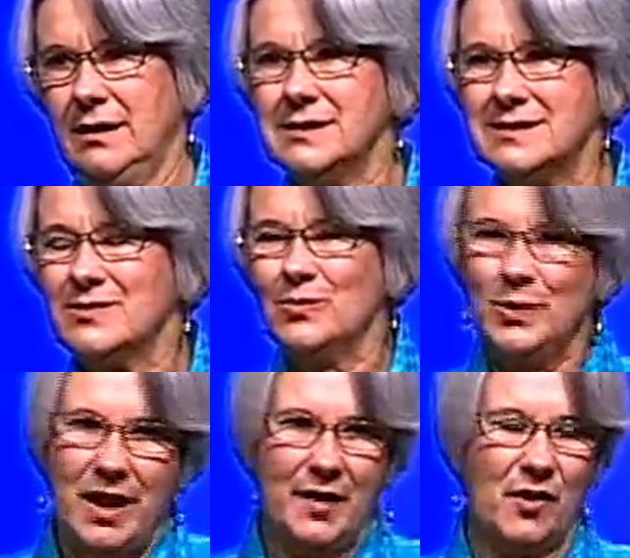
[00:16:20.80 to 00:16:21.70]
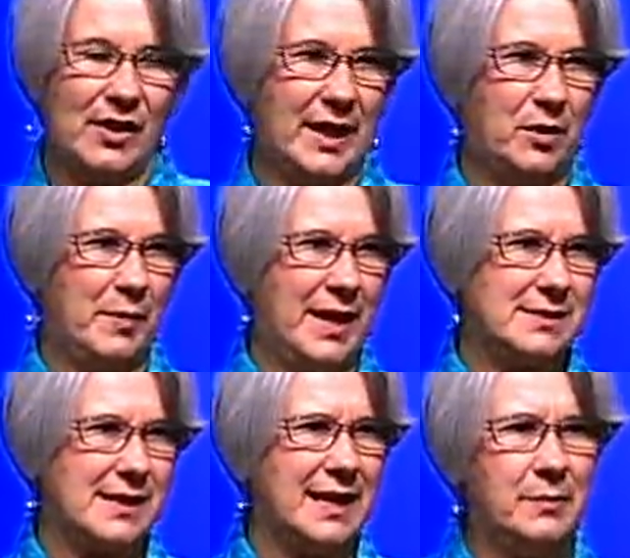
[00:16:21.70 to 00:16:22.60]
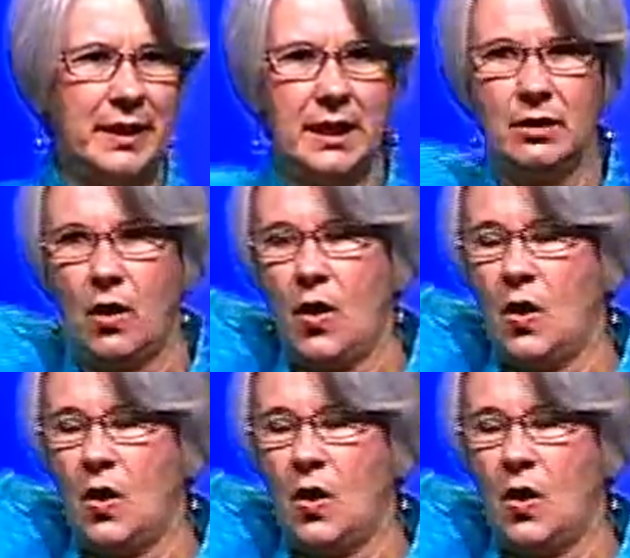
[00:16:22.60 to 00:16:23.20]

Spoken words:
Because we're not all at our best. Anybody here